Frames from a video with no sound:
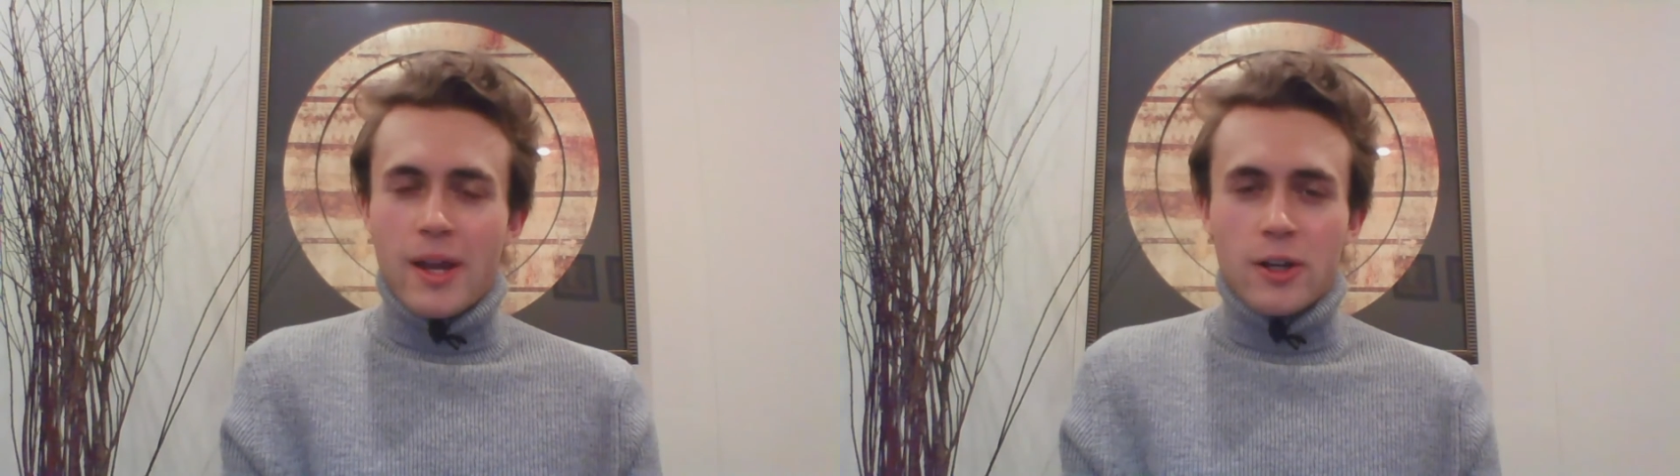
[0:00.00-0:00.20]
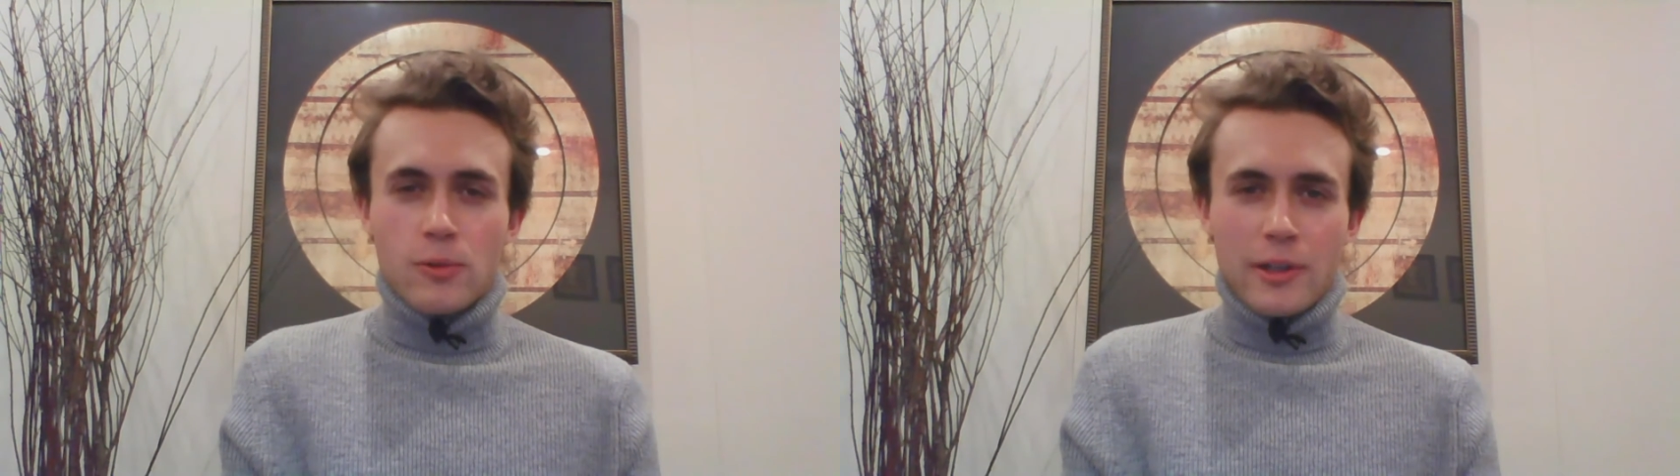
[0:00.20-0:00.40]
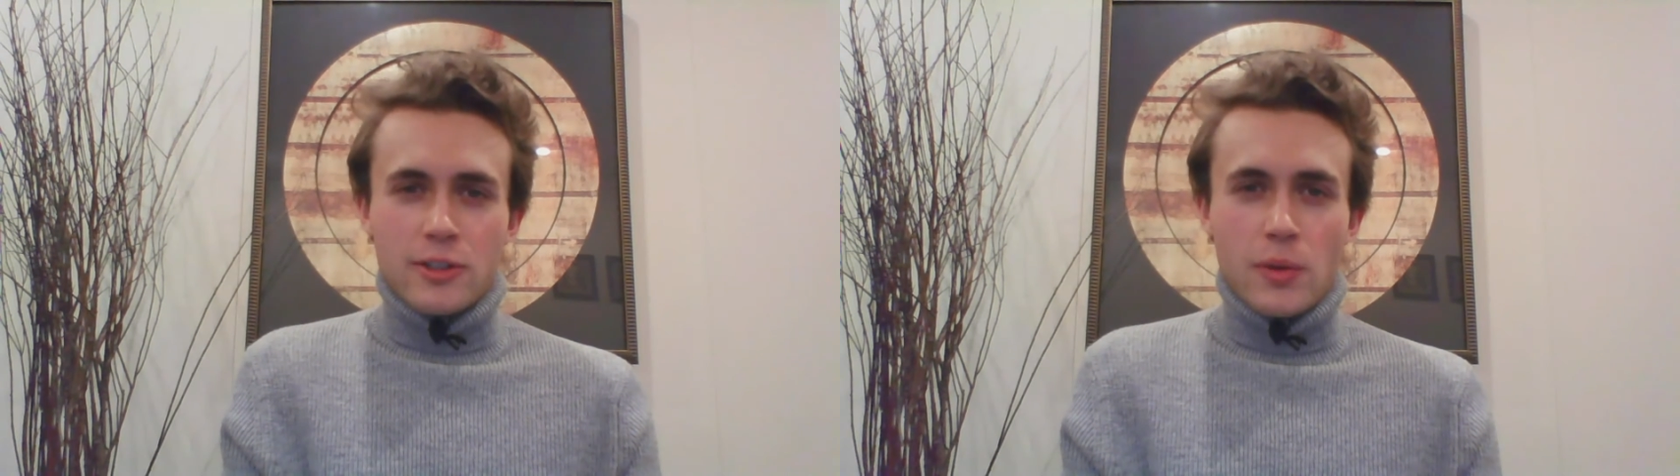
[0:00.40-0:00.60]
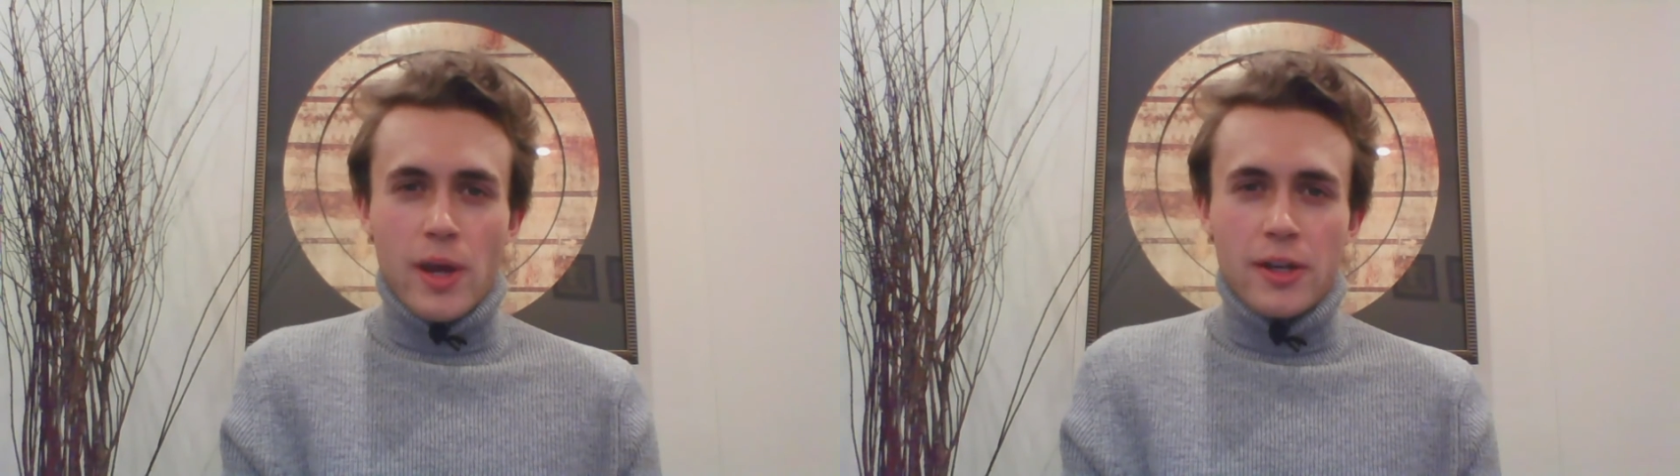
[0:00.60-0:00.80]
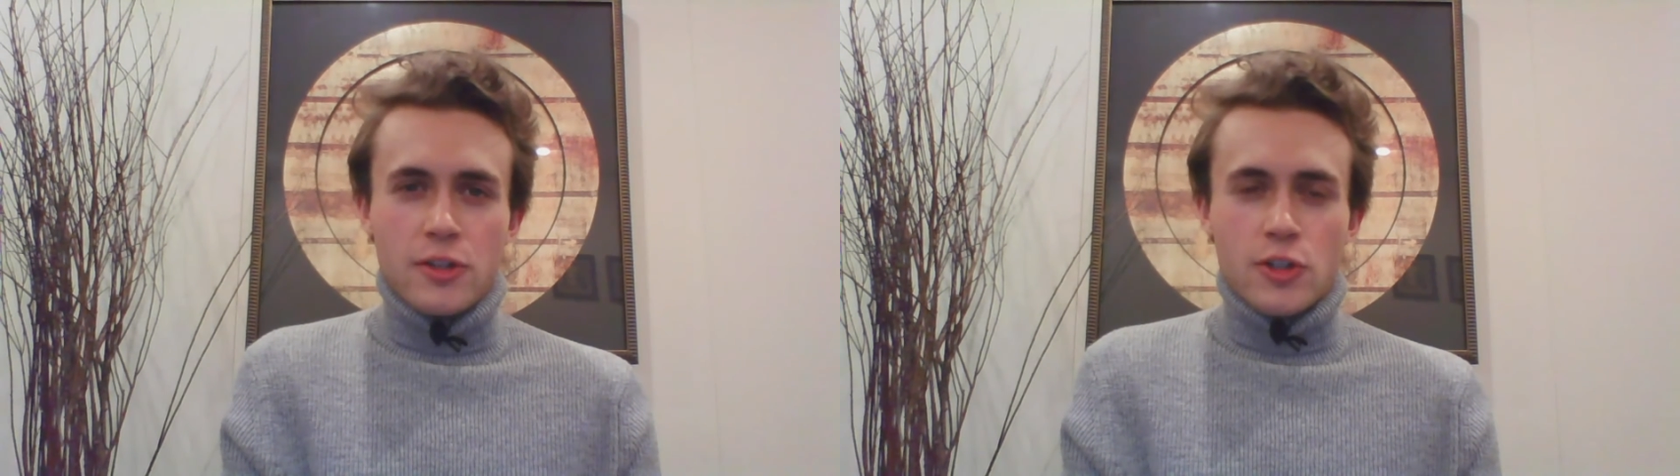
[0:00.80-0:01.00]
at Grace
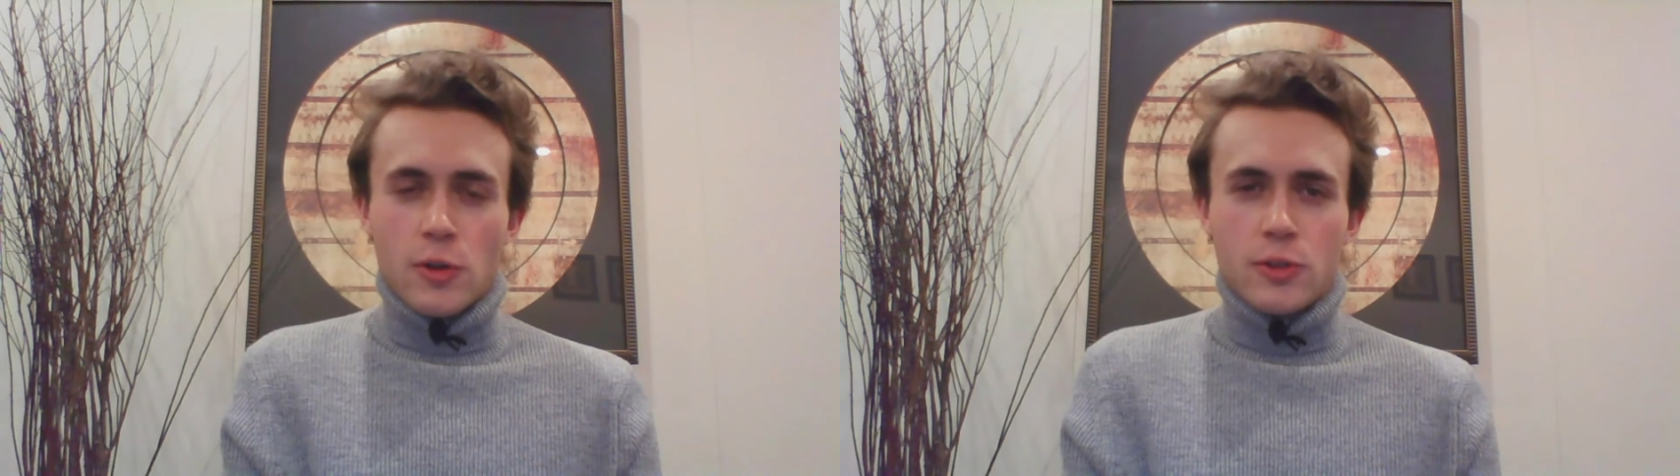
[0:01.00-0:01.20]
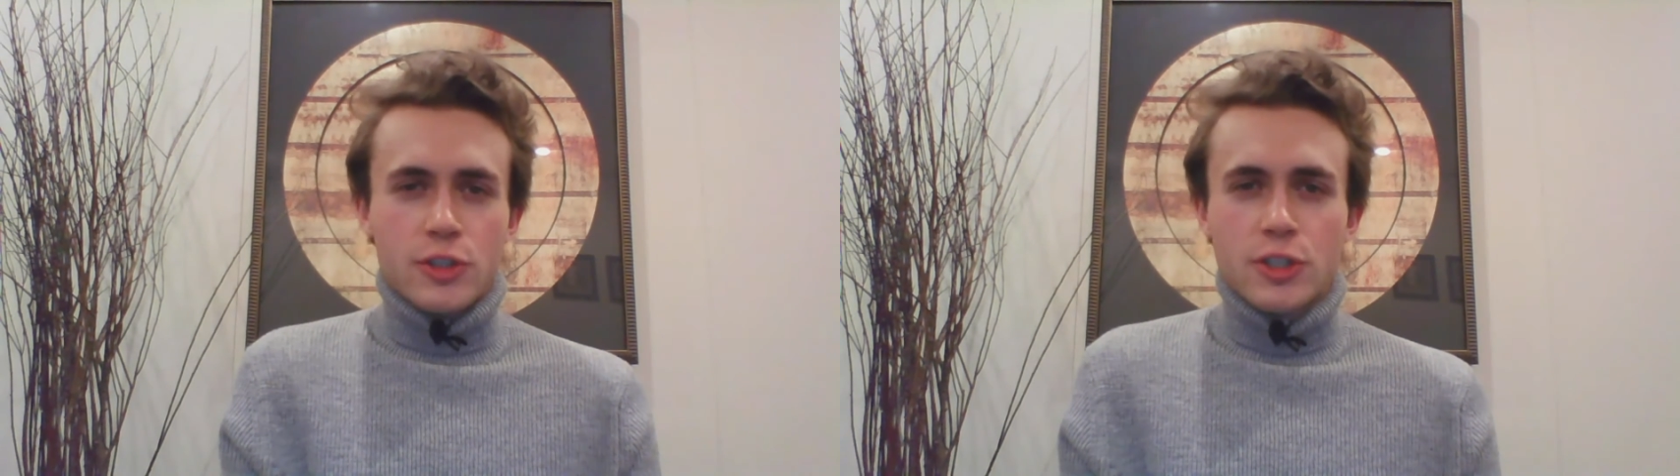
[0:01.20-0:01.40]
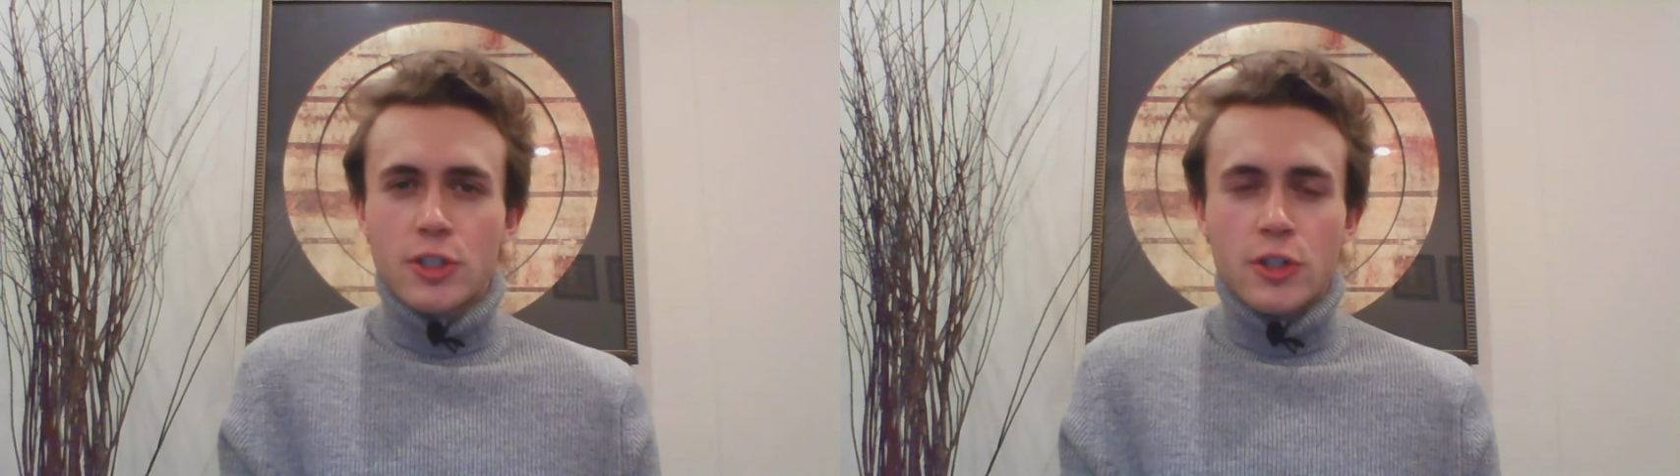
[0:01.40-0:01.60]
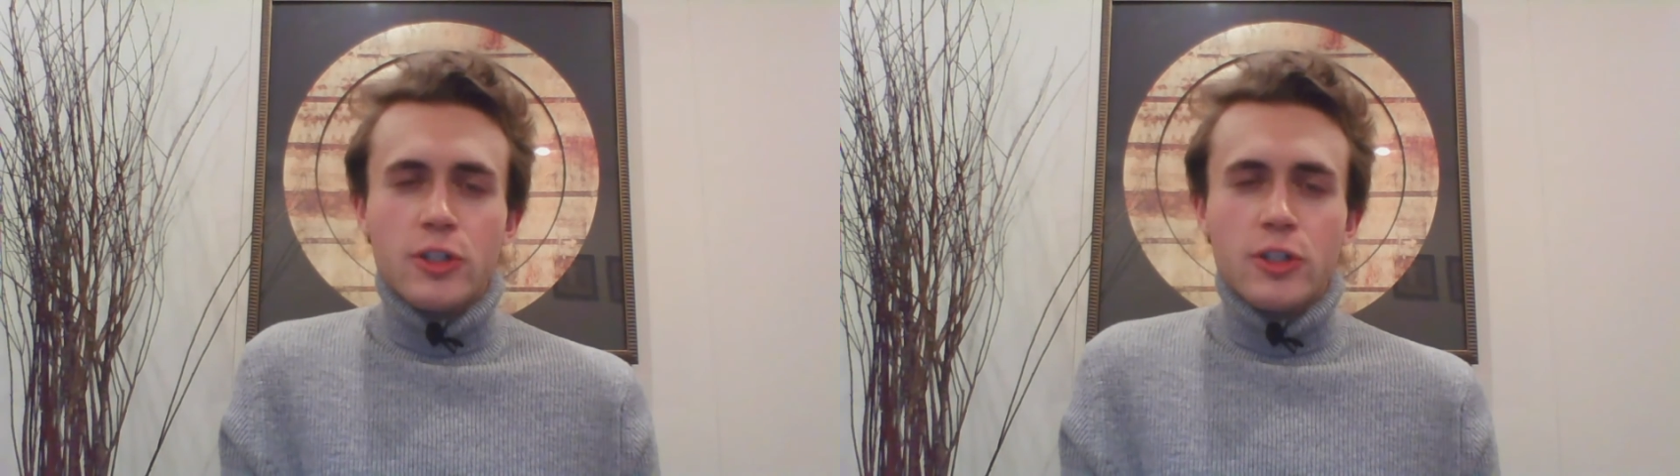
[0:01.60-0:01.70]
United Church.